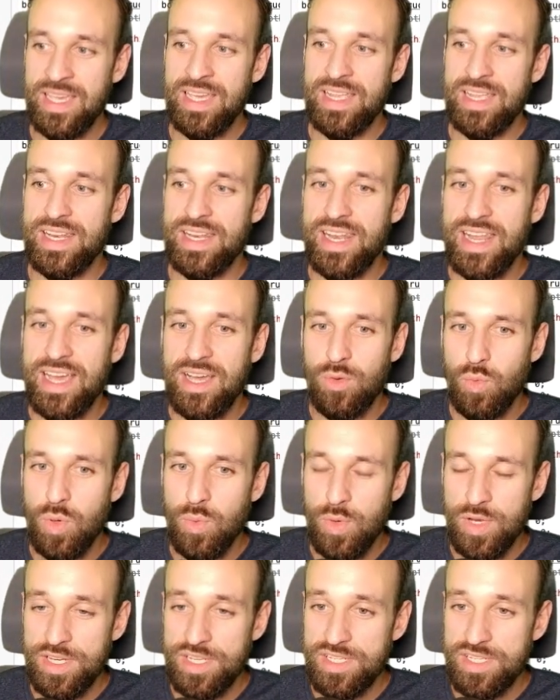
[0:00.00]
Now
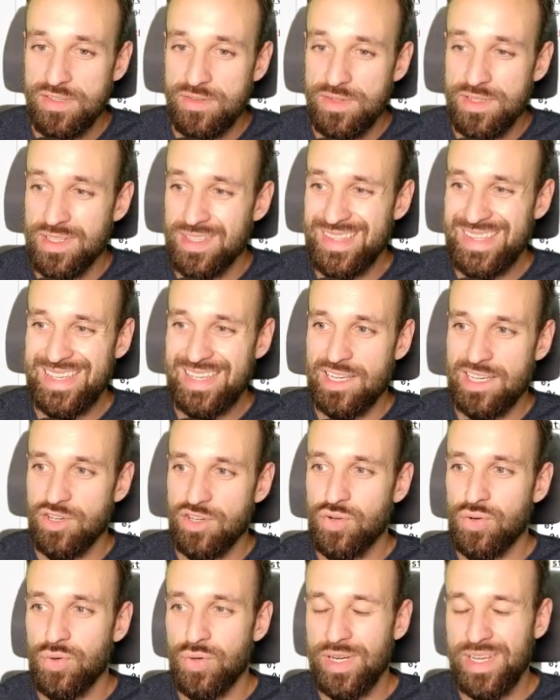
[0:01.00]
we want to use the
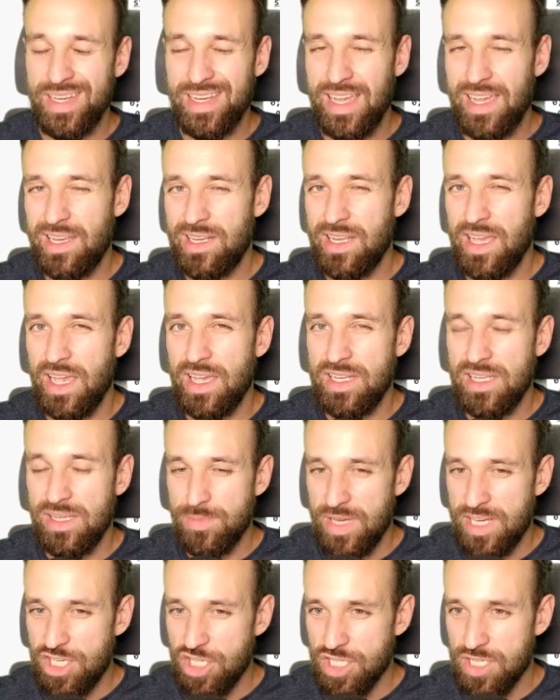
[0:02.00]
create
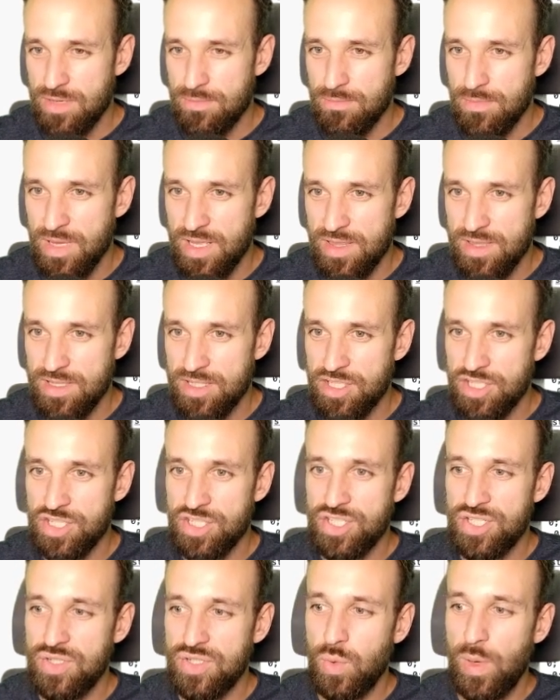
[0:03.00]
animation
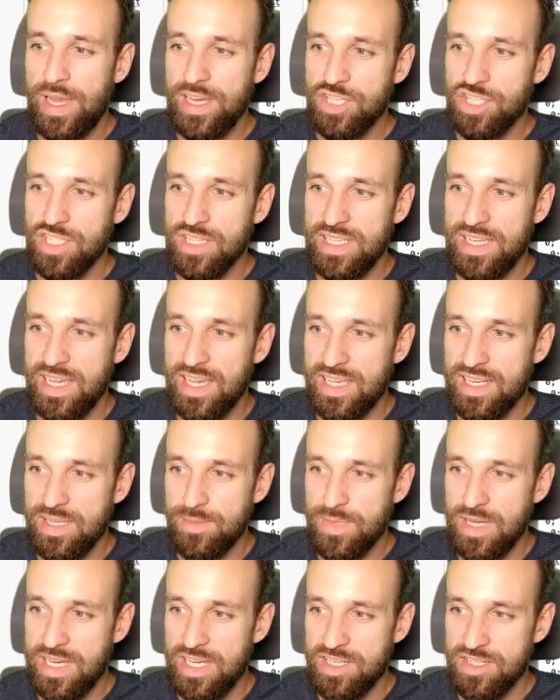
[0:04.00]
method to actually
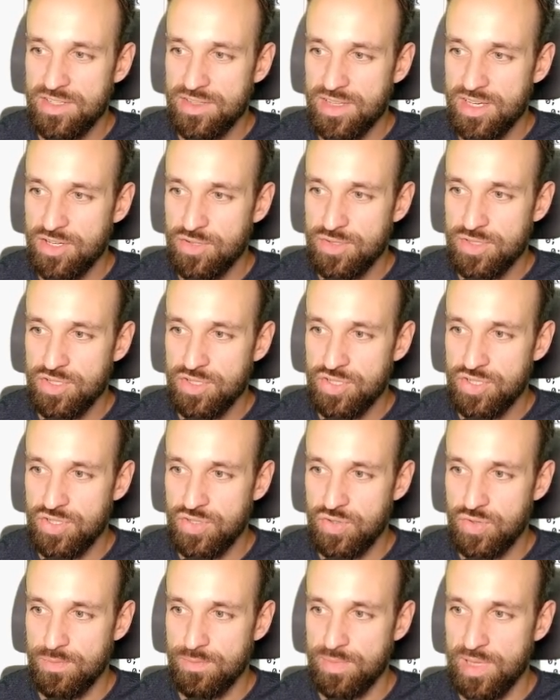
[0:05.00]
animate those
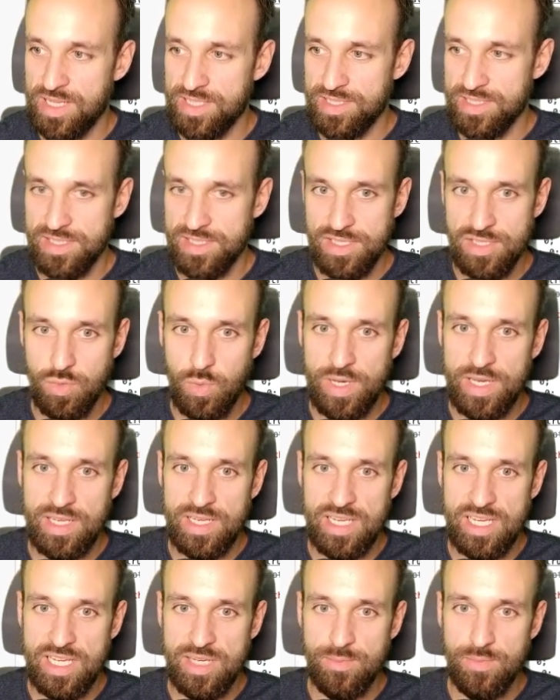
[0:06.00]
two buttons. So we
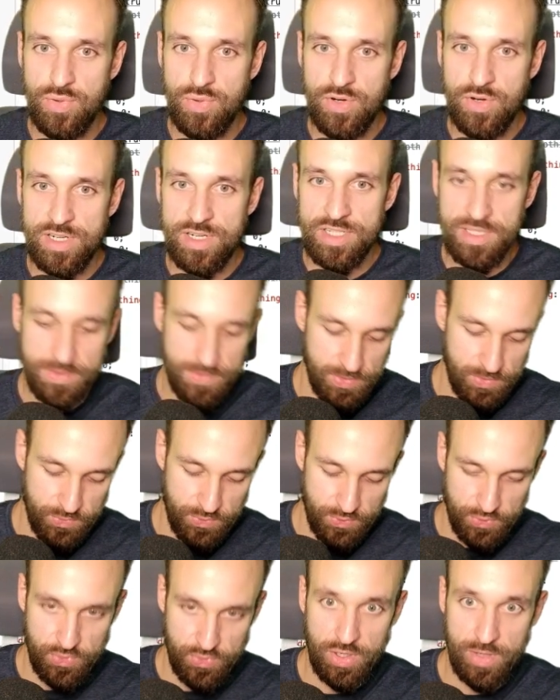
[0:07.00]
can import
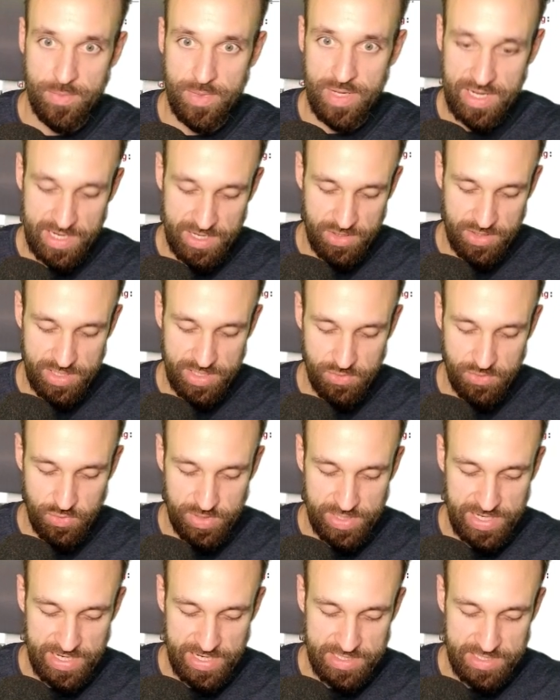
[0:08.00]
from Ionic
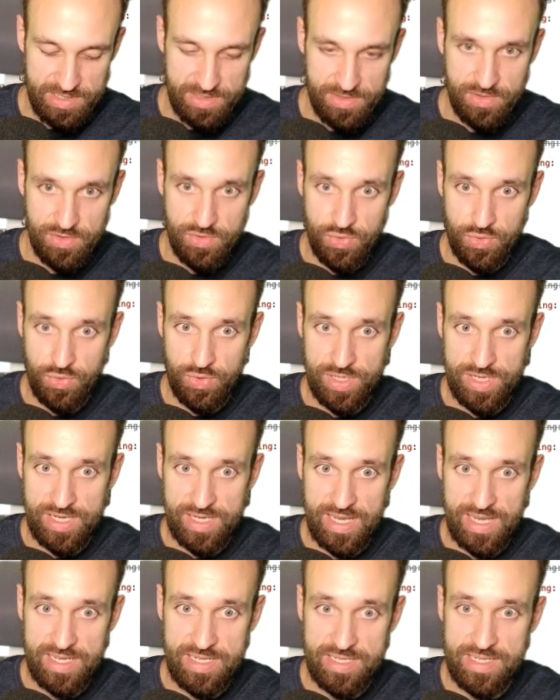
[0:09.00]
React
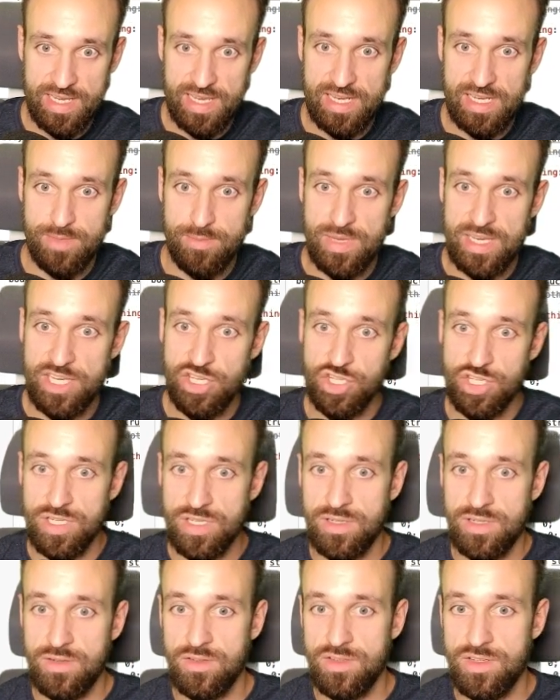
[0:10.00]
create
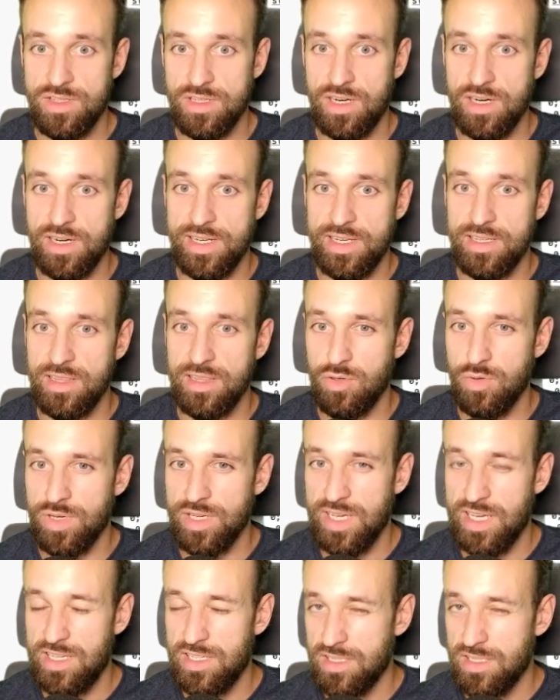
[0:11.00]
animation starting
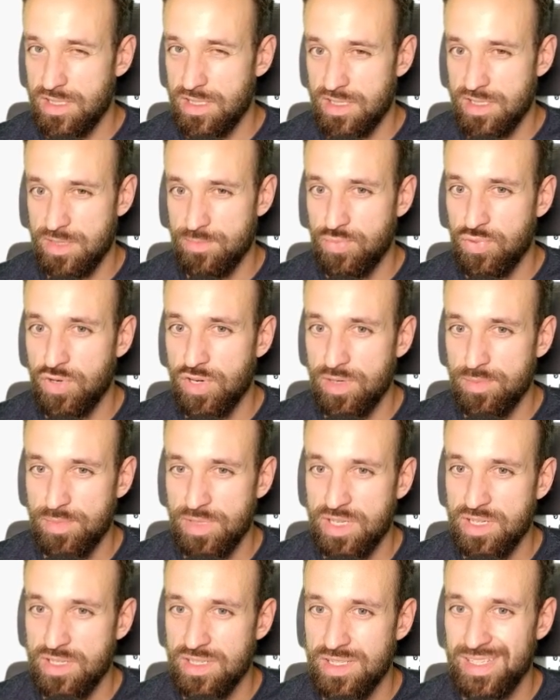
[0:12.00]
lowercase. This is important
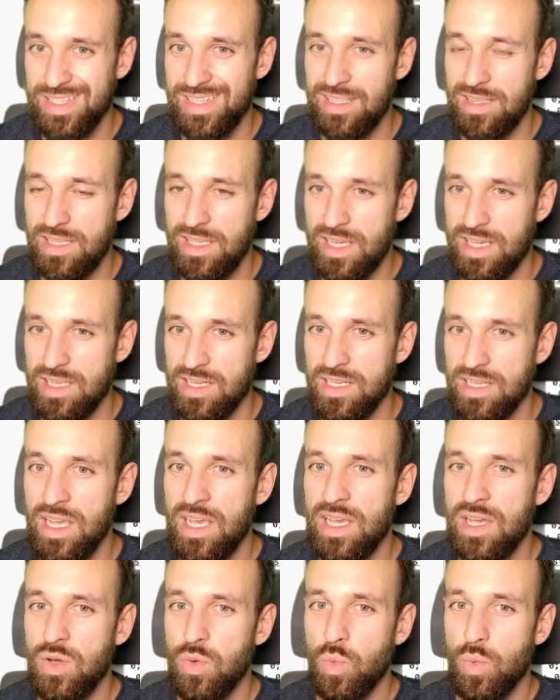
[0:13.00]
because in the end
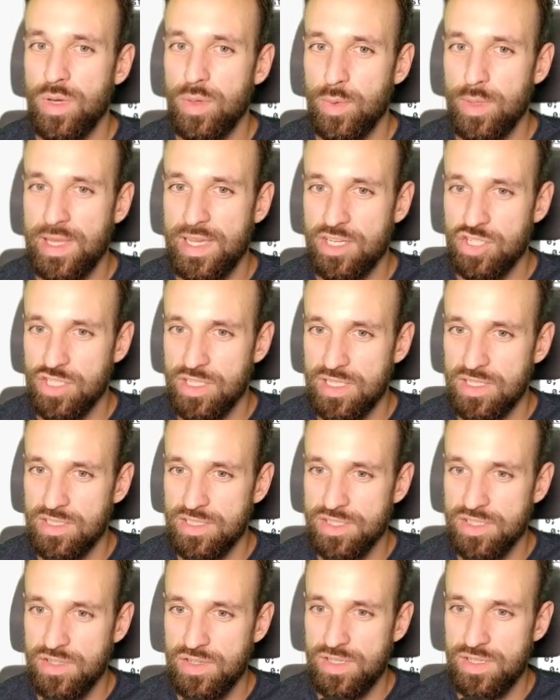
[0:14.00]
we will actually
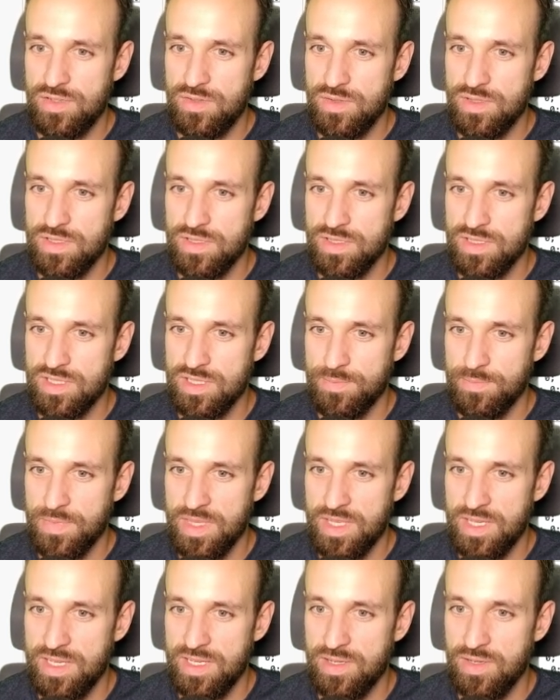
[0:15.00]
also use
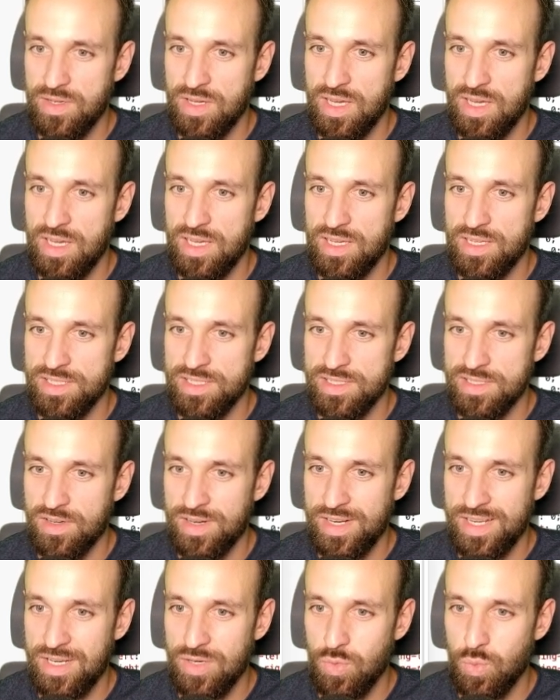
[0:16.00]
something
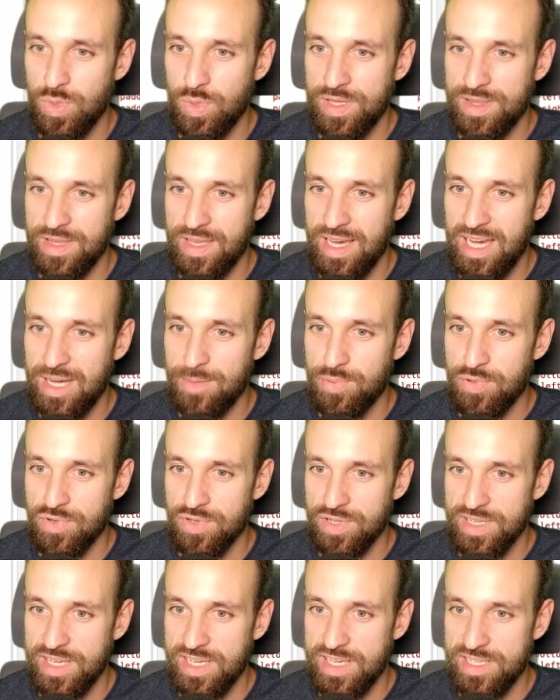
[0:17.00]
starting with
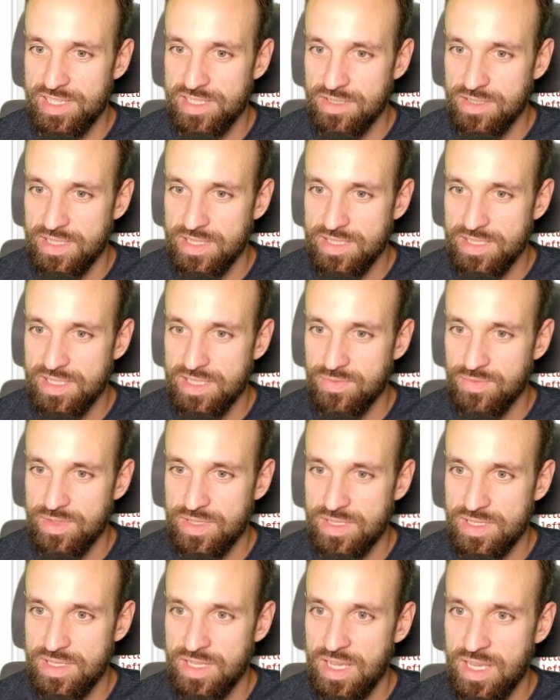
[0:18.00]
uppercase. So let's give
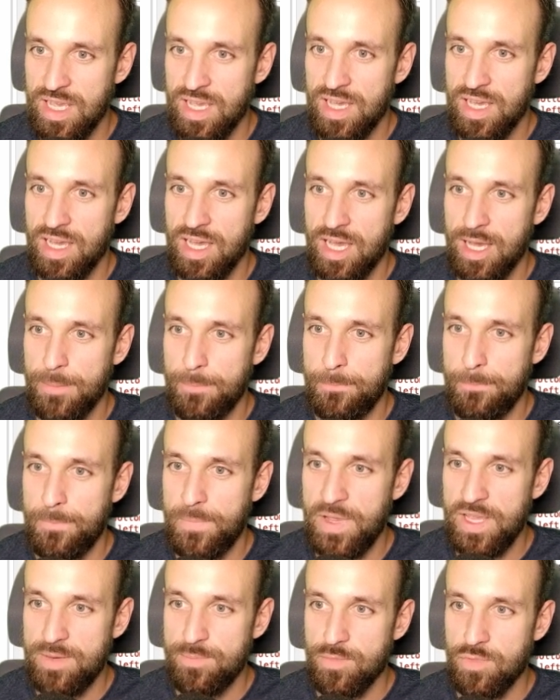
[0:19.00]
this a
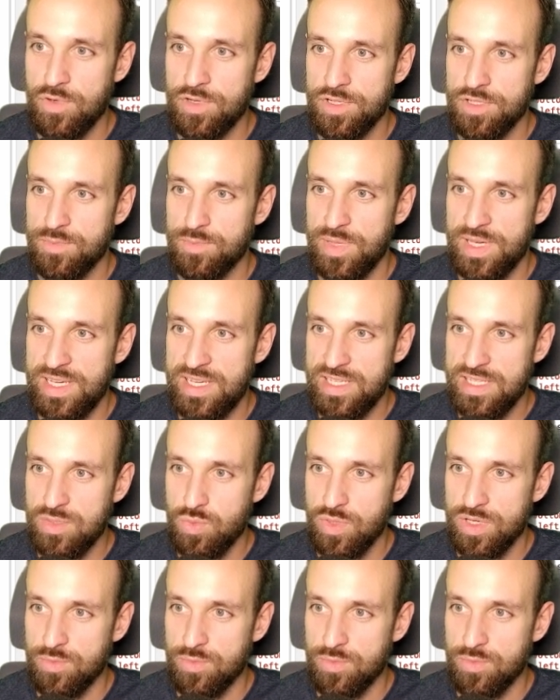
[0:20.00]
bit more space.